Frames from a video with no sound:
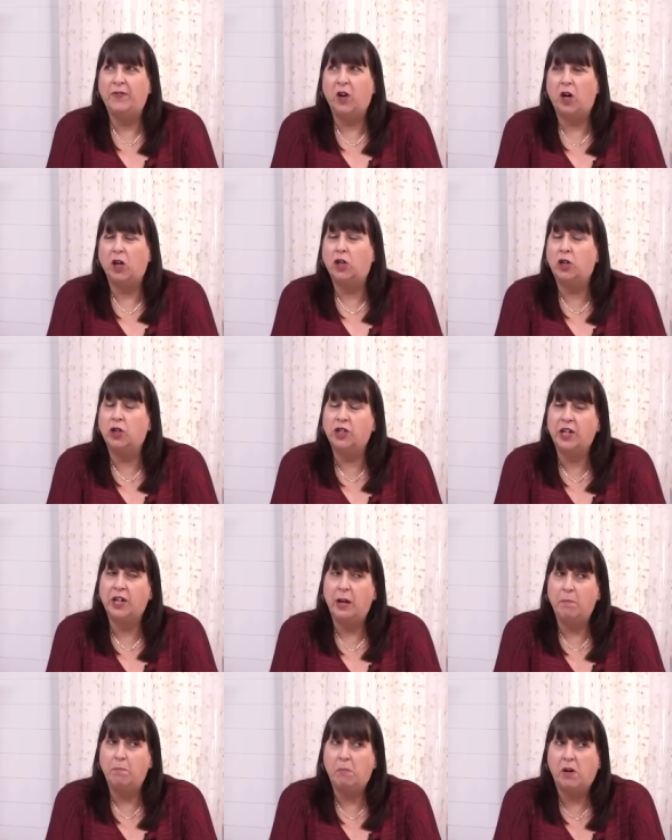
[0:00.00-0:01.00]
got cut and
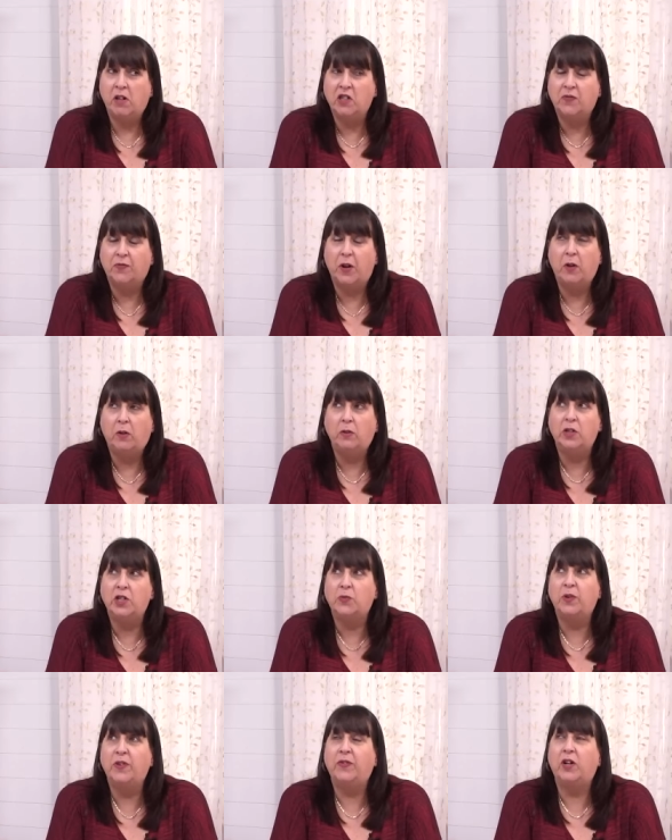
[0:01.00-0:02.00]
emboss
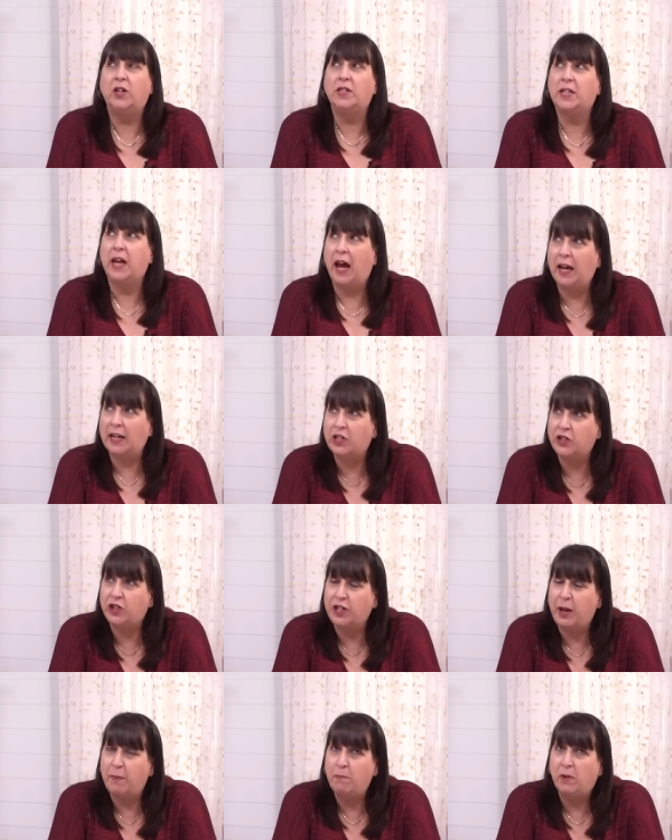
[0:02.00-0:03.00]
folders, we've got
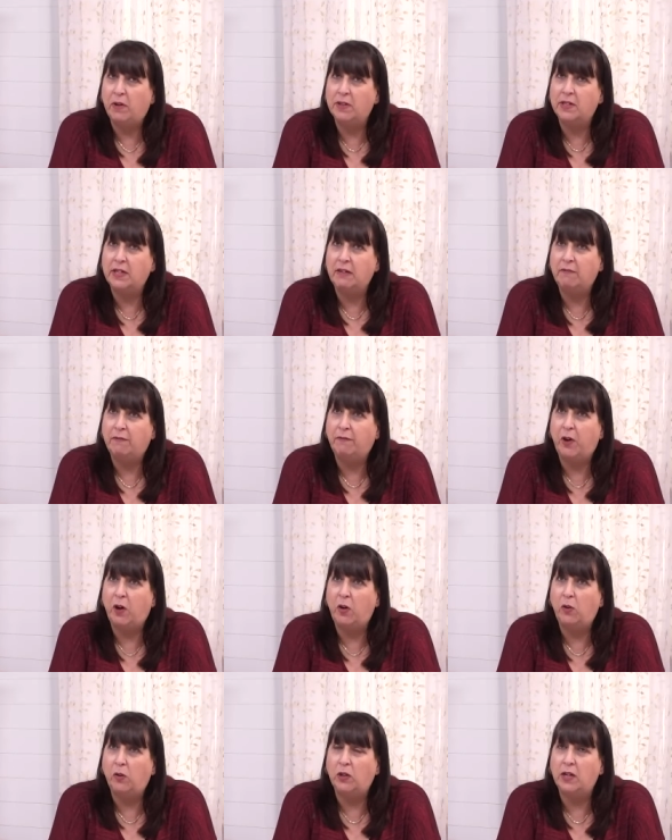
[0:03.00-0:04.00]
textured embossing
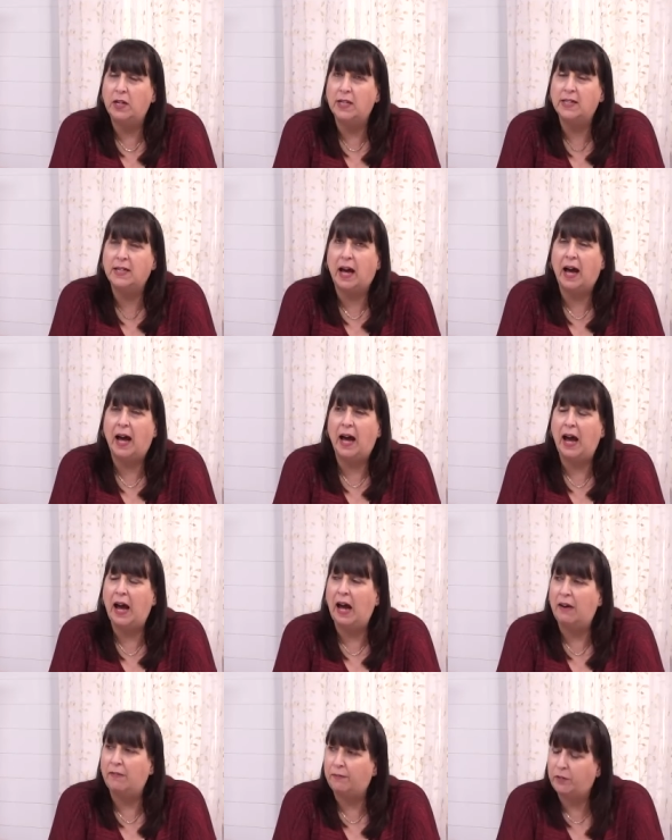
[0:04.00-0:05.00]
folders, I
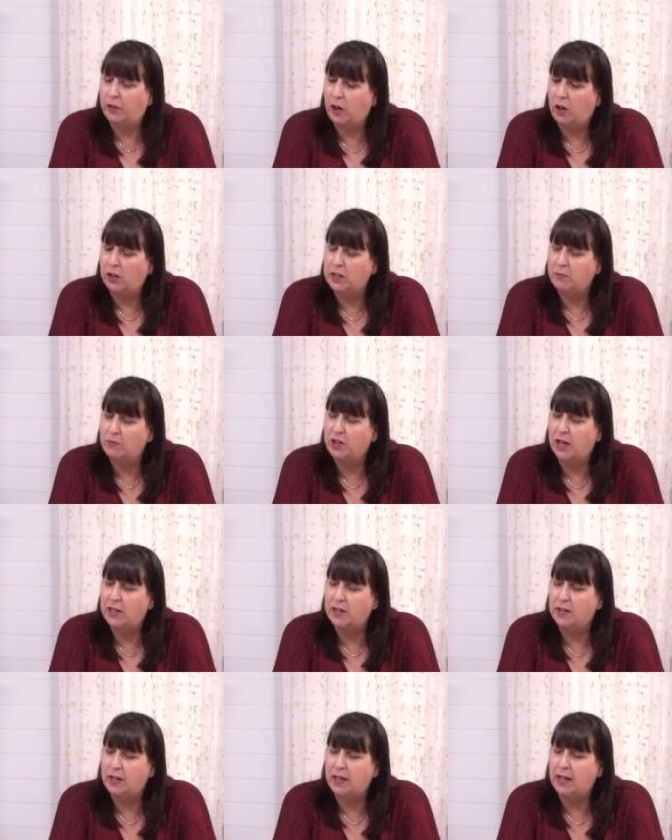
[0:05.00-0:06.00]
have got, I'm trying
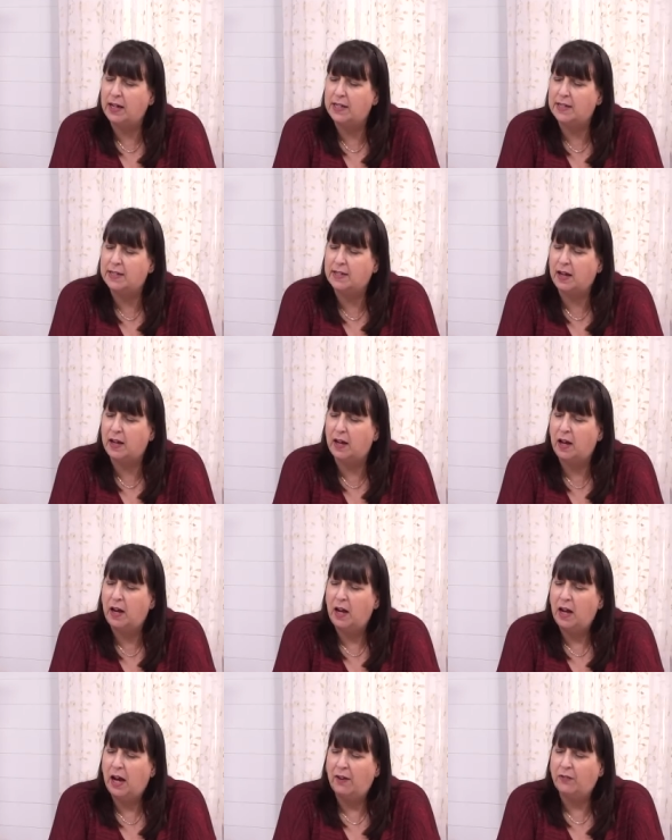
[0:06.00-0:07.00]
to think, it's,
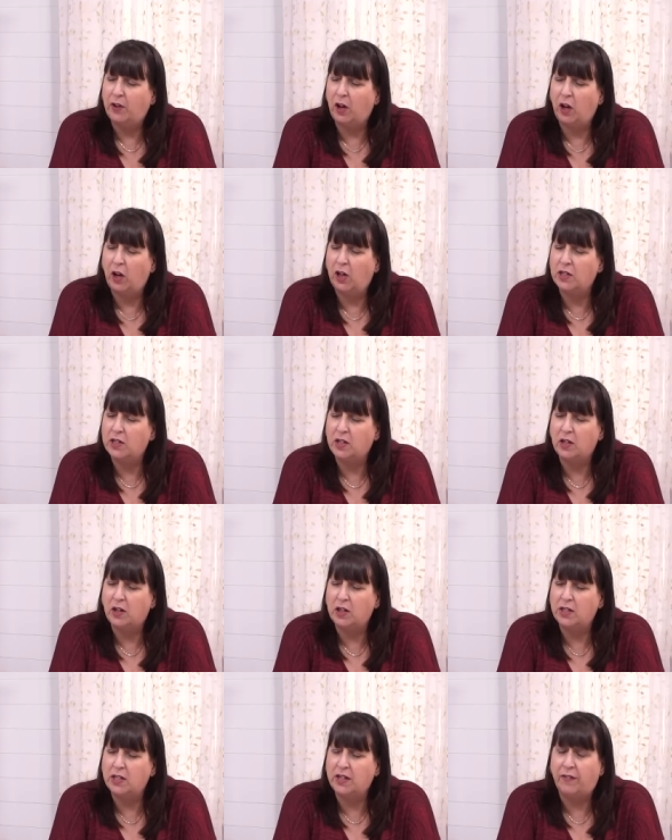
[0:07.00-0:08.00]
I've got lots and
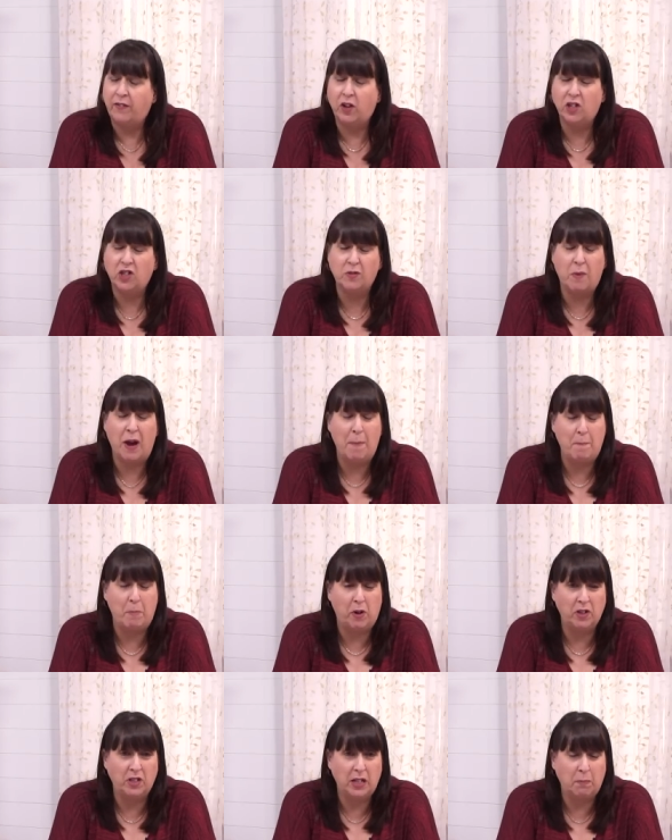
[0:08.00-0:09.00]
lots of, I've got some
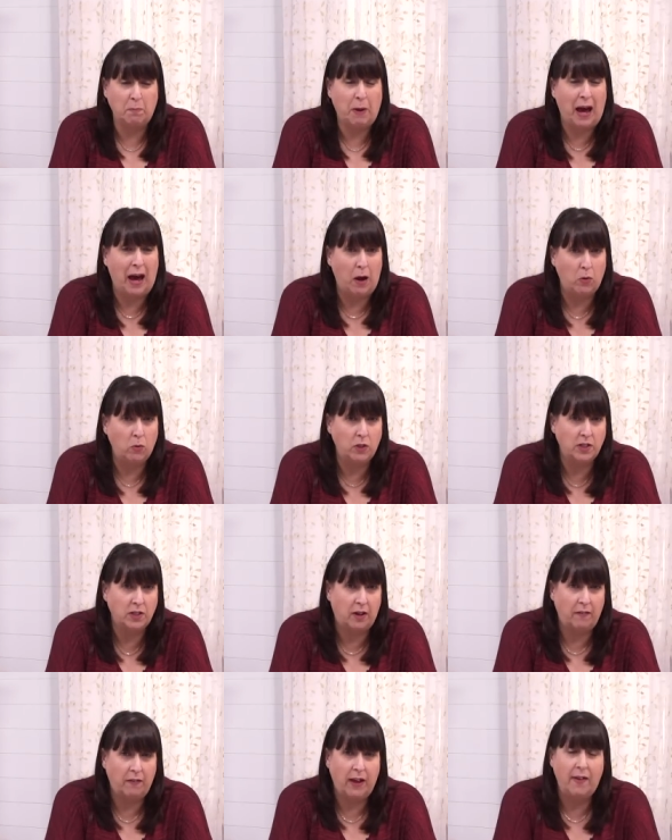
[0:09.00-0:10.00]
embossing powders
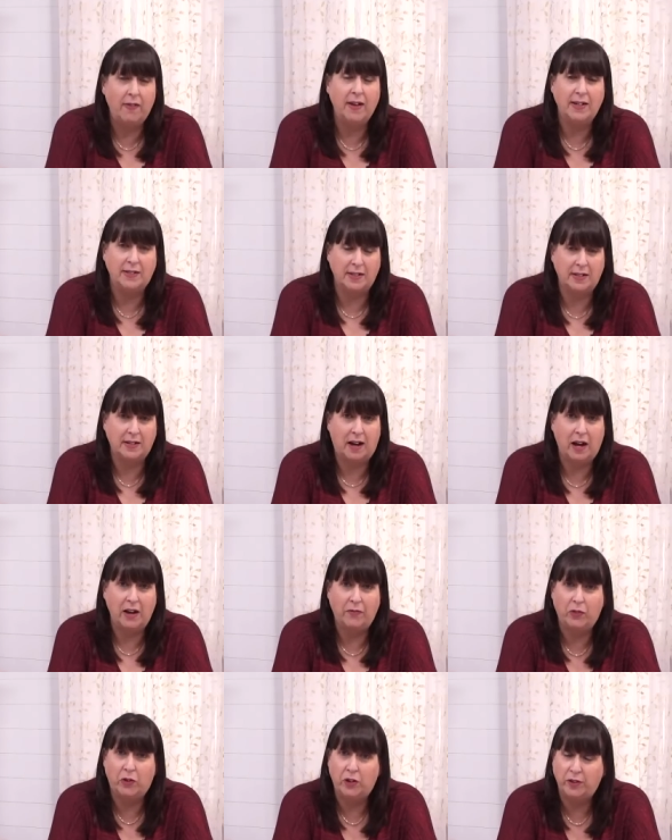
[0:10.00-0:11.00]
on there that are to die
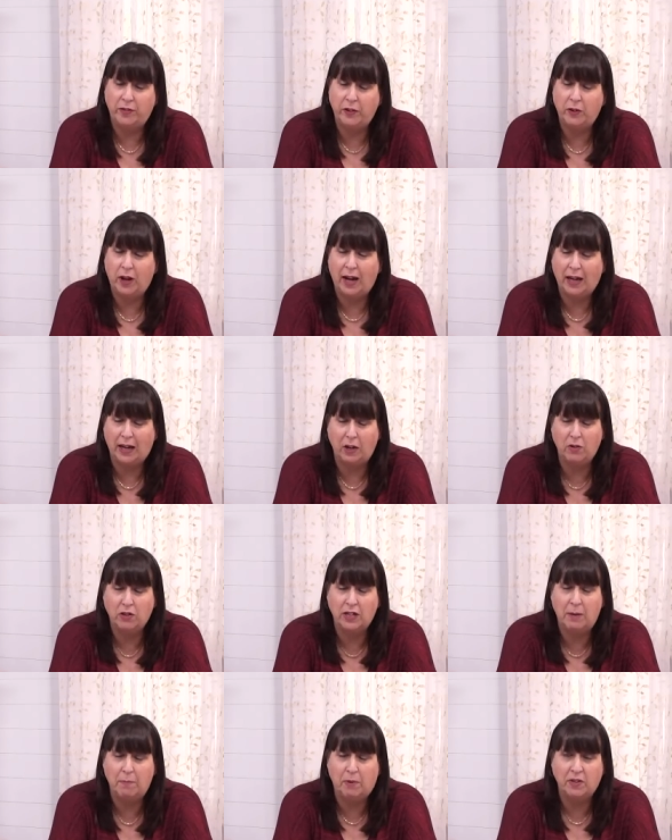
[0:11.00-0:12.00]
for if you like it,
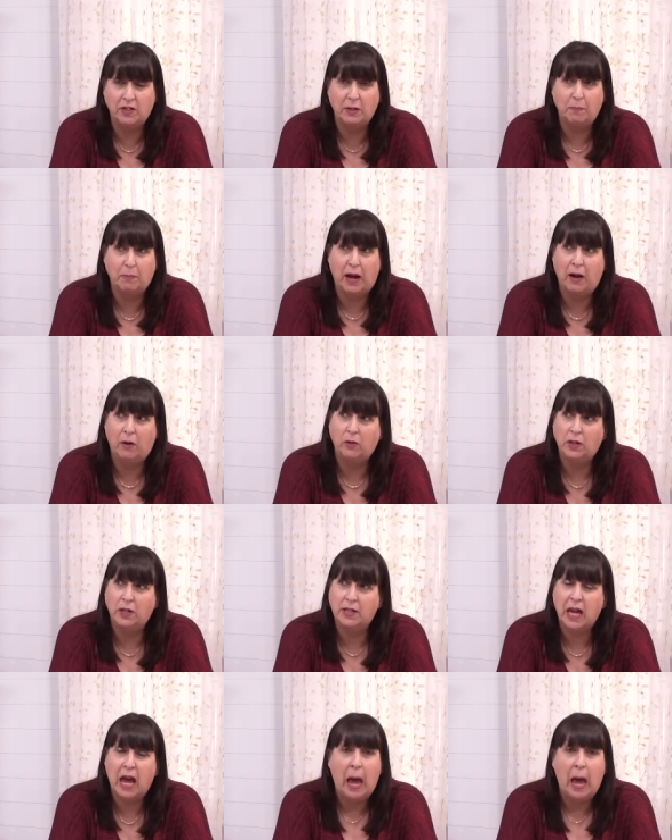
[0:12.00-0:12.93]
using embossing powders.